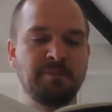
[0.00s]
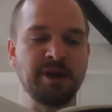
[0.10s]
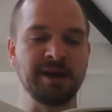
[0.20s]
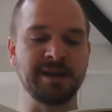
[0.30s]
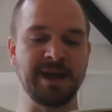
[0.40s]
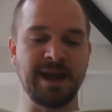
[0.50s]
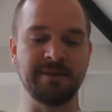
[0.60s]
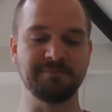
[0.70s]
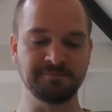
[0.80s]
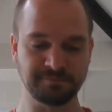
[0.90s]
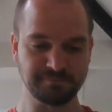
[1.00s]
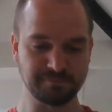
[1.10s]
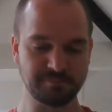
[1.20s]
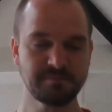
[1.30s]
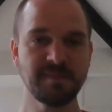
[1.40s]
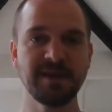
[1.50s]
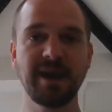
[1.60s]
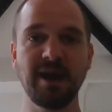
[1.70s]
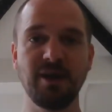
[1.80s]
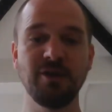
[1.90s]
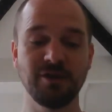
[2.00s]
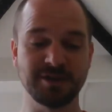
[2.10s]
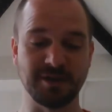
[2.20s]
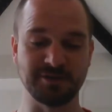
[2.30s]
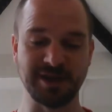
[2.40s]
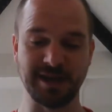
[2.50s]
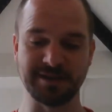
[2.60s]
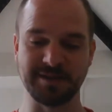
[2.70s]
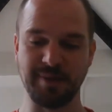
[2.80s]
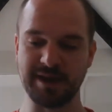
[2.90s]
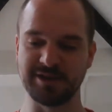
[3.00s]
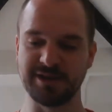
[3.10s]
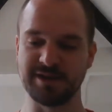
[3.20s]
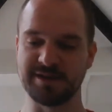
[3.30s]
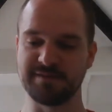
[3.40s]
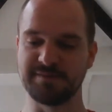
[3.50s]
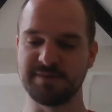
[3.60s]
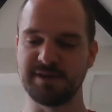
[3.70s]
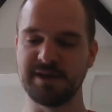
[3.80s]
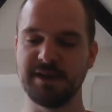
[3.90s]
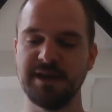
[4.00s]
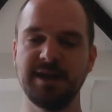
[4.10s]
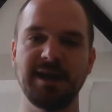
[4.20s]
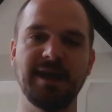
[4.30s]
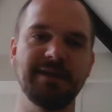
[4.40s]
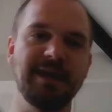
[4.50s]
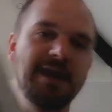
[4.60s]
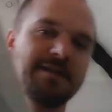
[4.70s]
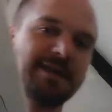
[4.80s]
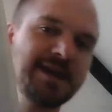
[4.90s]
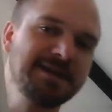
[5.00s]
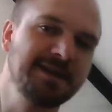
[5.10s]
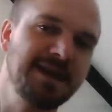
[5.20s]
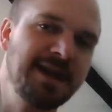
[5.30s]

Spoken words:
the Brigadier. They are also Chelsea pensioners. And then this